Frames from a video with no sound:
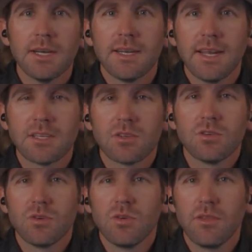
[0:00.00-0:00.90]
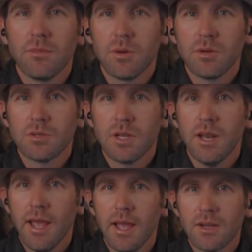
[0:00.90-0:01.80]
takes control of the purse,
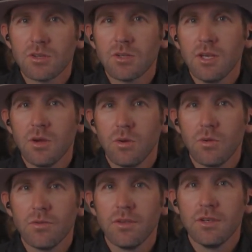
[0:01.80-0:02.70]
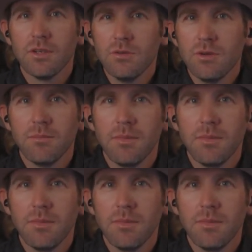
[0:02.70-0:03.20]
and actually holds it to it